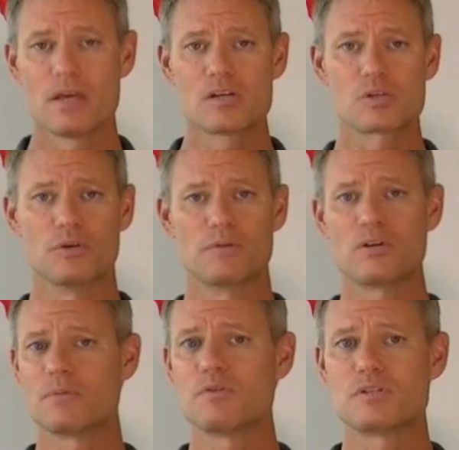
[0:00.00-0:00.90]
So if
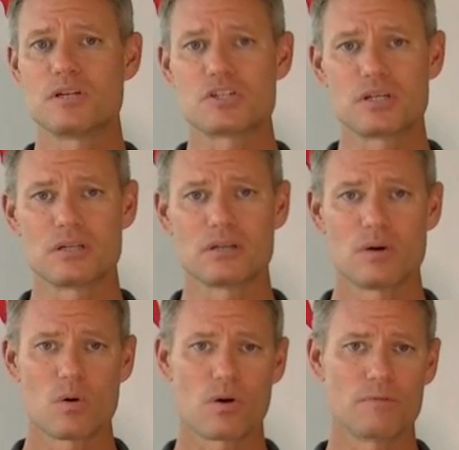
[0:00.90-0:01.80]
you're a musician
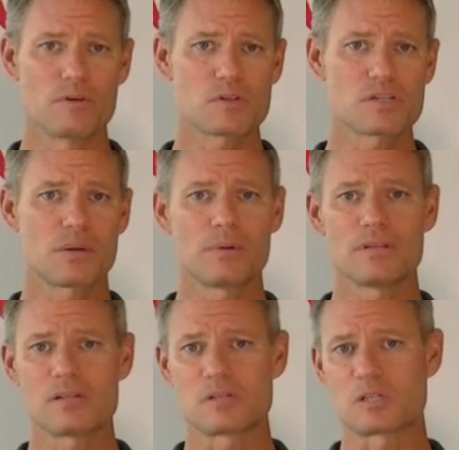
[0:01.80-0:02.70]
or if you're someone
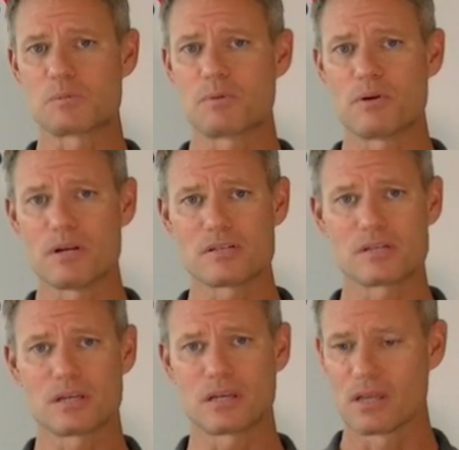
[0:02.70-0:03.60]
that's
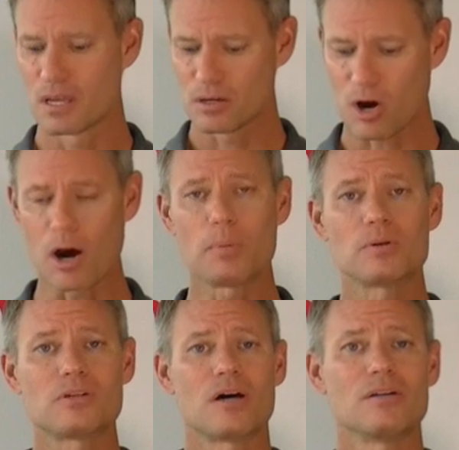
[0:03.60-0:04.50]
experiencing
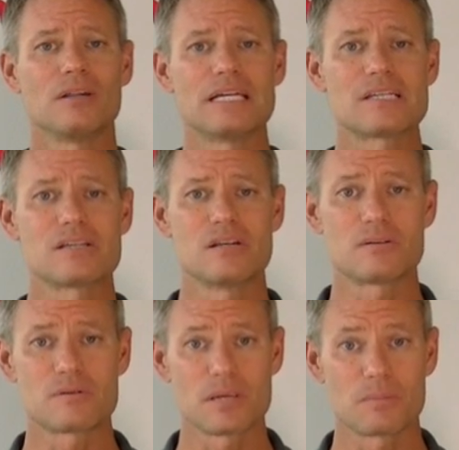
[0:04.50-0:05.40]
carpal tunnel-like
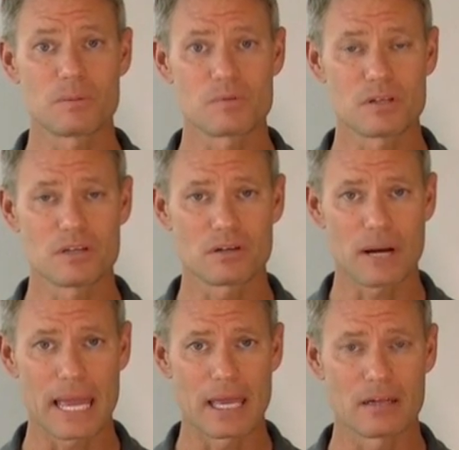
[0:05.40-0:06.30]
symptoms into your
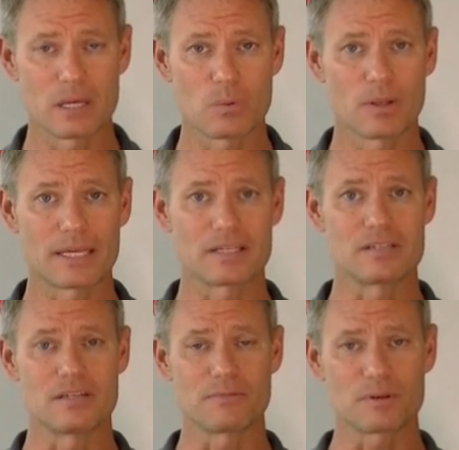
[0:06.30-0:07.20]
hand and would like a
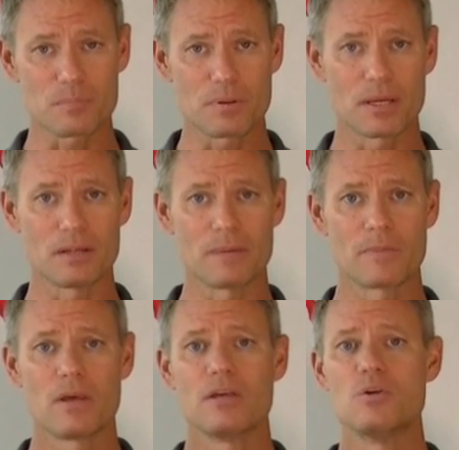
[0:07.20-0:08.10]
different opinion,
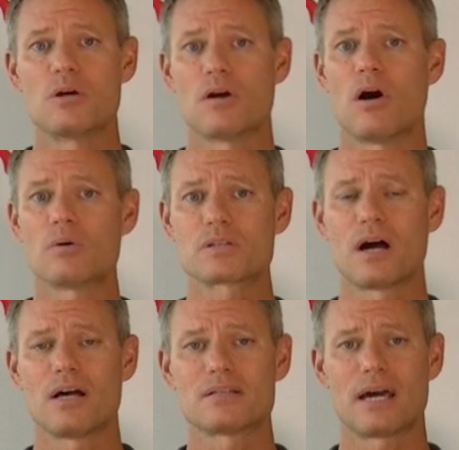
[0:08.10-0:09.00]
you can always
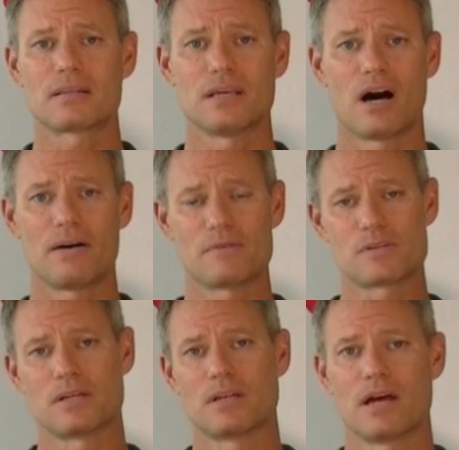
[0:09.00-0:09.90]
contact the
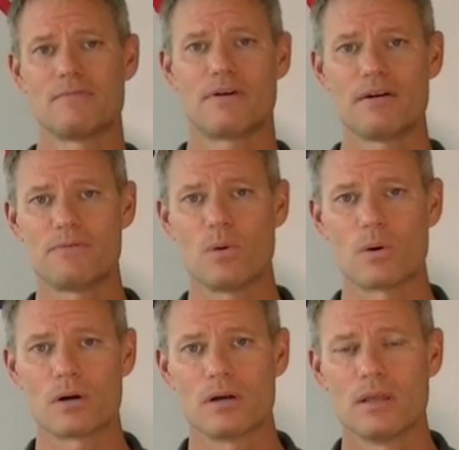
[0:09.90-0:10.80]
office at
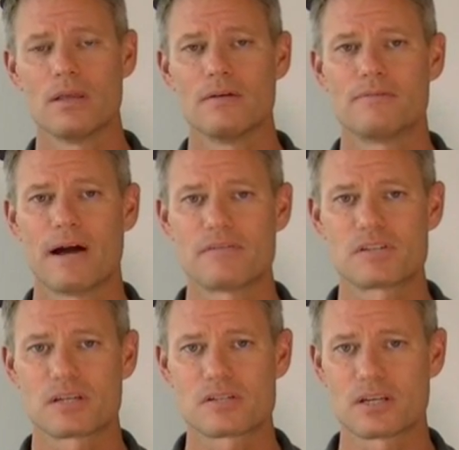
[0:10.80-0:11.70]

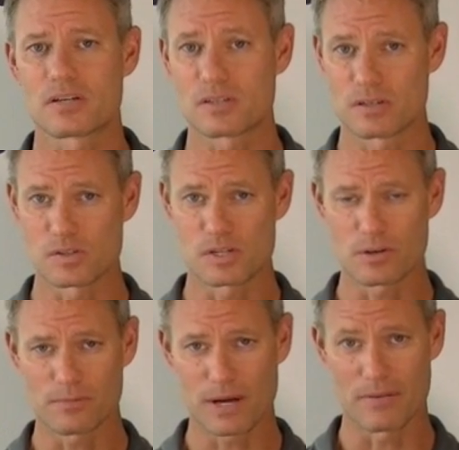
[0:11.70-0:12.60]

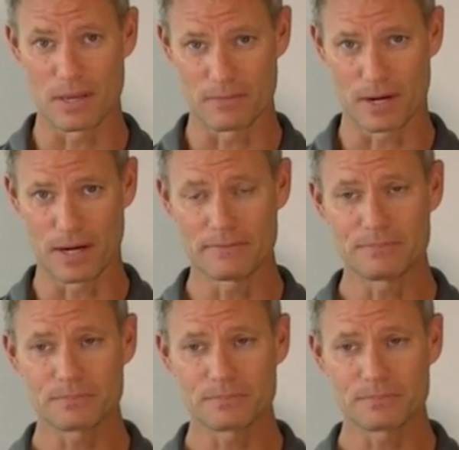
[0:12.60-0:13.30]
954-566-0585.